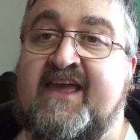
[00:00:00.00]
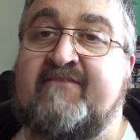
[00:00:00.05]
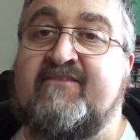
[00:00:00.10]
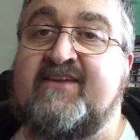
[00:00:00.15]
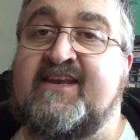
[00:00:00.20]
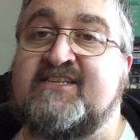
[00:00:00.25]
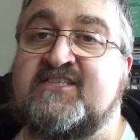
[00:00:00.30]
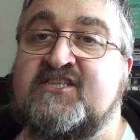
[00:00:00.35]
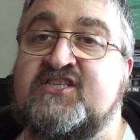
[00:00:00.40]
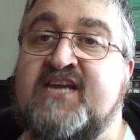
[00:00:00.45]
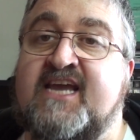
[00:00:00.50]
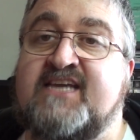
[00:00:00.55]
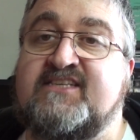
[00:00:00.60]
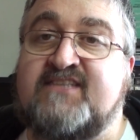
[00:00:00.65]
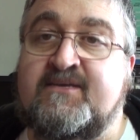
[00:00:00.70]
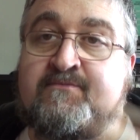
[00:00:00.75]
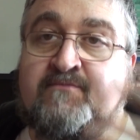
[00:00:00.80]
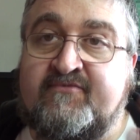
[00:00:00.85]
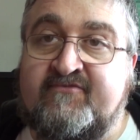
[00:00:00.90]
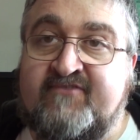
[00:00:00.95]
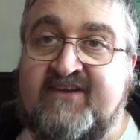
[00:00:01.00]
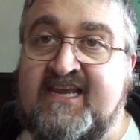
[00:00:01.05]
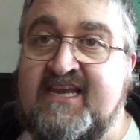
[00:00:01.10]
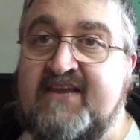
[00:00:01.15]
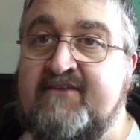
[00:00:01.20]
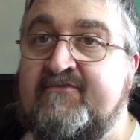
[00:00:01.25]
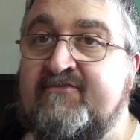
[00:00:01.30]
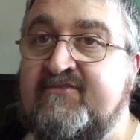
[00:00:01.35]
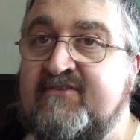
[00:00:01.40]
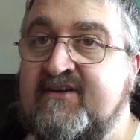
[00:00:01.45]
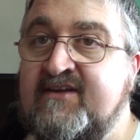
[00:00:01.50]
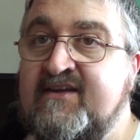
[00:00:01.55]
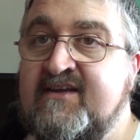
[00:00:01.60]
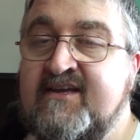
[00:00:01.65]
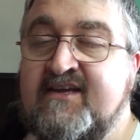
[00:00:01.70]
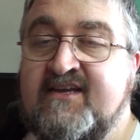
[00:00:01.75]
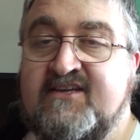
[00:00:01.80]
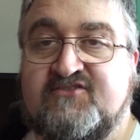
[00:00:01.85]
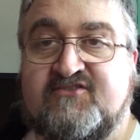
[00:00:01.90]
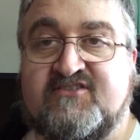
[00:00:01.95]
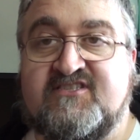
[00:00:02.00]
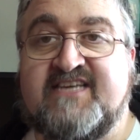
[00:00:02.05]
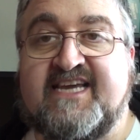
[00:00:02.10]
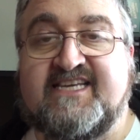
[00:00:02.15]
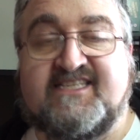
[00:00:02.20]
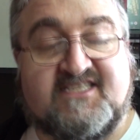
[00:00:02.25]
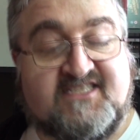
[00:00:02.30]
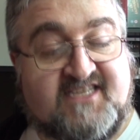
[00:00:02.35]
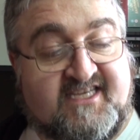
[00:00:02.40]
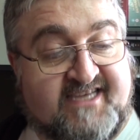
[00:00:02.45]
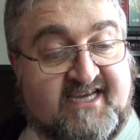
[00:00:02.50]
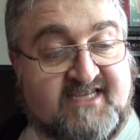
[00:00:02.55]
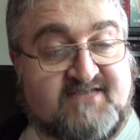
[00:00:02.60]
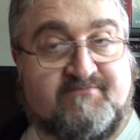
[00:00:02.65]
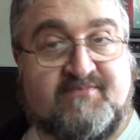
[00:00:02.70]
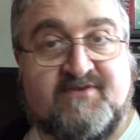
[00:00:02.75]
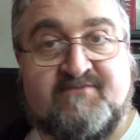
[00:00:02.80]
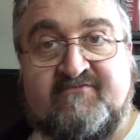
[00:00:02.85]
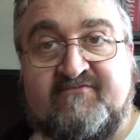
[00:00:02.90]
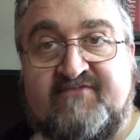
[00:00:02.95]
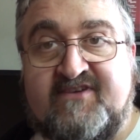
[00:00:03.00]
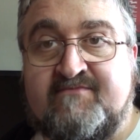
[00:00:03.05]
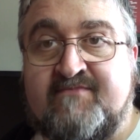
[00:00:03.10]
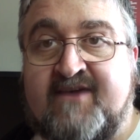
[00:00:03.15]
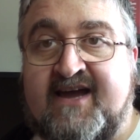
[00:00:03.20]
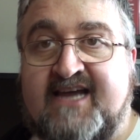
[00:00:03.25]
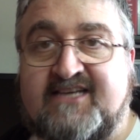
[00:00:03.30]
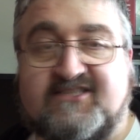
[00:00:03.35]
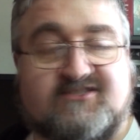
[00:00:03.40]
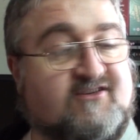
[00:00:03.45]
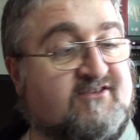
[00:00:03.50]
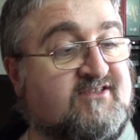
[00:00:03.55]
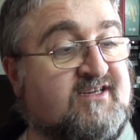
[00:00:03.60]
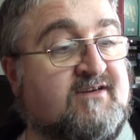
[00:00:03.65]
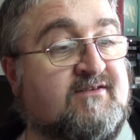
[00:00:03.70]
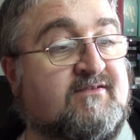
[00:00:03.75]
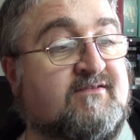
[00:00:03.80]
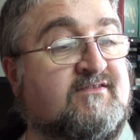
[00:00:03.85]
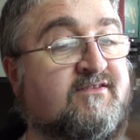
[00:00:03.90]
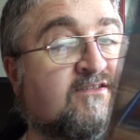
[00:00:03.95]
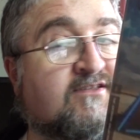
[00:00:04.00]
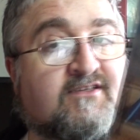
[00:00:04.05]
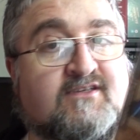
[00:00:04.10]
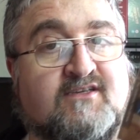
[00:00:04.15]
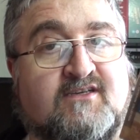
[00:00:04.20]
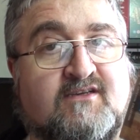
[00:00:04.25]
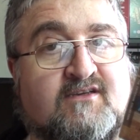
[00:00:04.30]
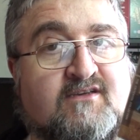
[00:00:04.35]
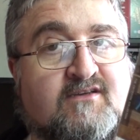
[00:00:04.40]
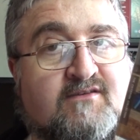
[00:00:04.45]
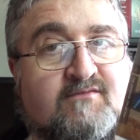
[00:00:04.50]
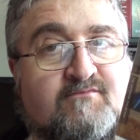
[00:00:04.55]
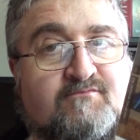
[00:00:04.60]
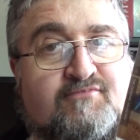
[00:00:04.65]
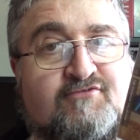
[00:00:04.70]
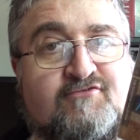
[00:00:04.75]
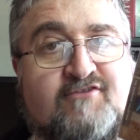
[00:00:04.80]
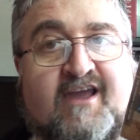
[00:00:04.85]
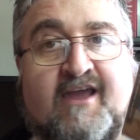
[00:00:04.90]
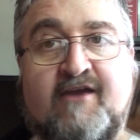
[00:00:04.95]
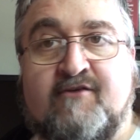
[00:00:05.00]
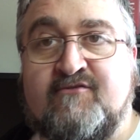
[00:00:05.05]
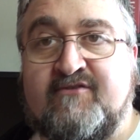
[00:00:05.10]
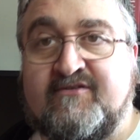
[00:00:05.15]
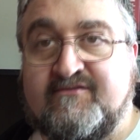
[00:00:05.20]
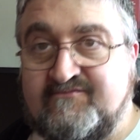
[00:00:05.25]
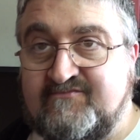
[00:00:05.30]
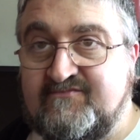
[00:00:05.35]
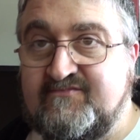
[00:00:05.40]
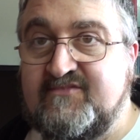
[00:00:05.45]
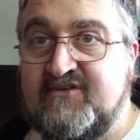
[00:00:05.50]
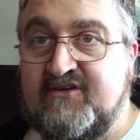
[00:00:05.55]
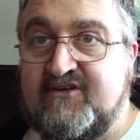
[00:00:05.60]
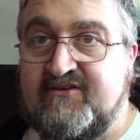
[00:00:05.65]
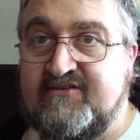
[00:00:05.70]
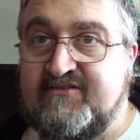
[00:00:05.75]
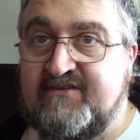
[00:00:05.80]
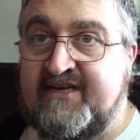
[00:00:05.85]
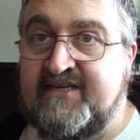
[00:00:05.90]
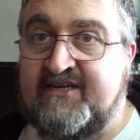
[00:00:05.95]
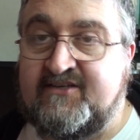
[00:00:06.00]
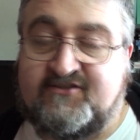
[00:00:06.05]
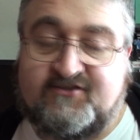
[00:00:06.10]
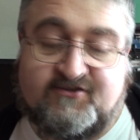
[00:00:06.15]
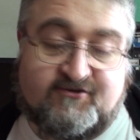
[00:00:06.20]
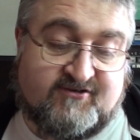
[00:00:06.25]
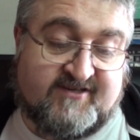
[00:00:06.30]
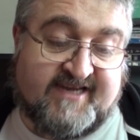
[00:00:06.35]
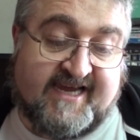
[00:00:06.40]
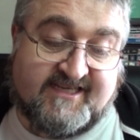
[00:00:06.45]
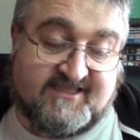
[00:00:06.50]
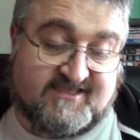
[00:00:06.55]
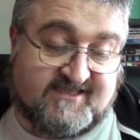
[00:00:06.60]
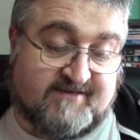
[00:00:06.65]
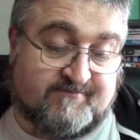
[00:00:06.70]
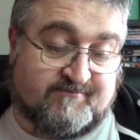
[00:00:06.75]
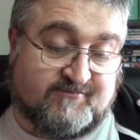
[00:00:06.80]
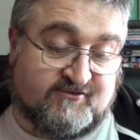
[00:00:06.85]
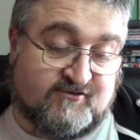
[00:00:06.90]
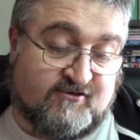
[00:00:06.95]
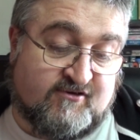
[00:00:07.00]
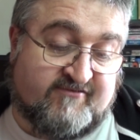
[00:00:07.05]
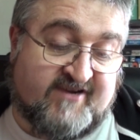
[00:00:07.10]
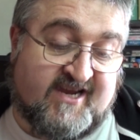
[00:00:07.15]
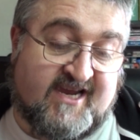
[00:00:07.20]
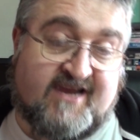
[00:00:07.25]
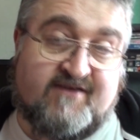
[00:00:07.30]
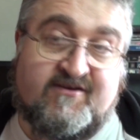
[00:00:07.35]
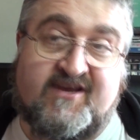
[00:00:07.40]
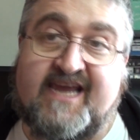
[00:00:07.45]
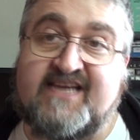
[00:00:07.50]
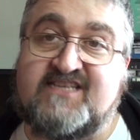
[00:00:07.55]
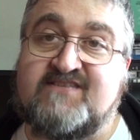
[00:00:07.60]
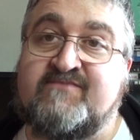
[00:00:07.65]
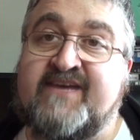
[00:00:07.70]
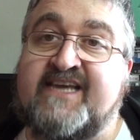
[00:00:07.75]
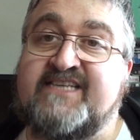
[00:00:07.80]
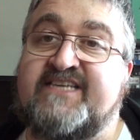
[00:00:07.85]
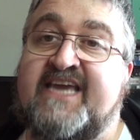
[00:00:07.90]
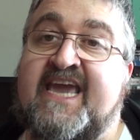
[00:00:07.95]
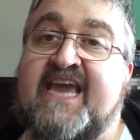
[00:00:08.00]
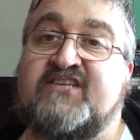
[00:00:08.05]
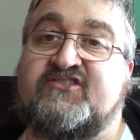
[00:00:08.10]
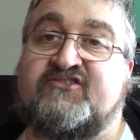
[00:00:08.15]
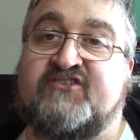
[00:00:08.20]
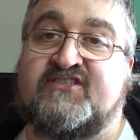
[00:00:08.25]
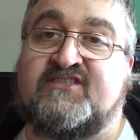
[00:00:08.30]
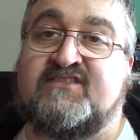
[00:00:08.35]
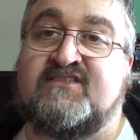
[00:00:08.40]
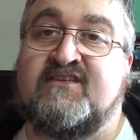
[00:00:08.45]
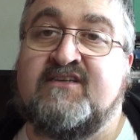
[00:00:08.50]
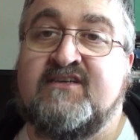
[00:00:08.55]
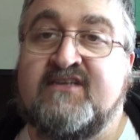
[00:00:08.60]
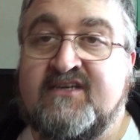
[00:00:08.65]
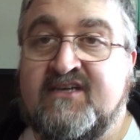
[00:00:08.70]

everything has a chance to breathe. So it's nice to see this been remastered and put out on a 2-disc Blu-ray. You get some nice extras,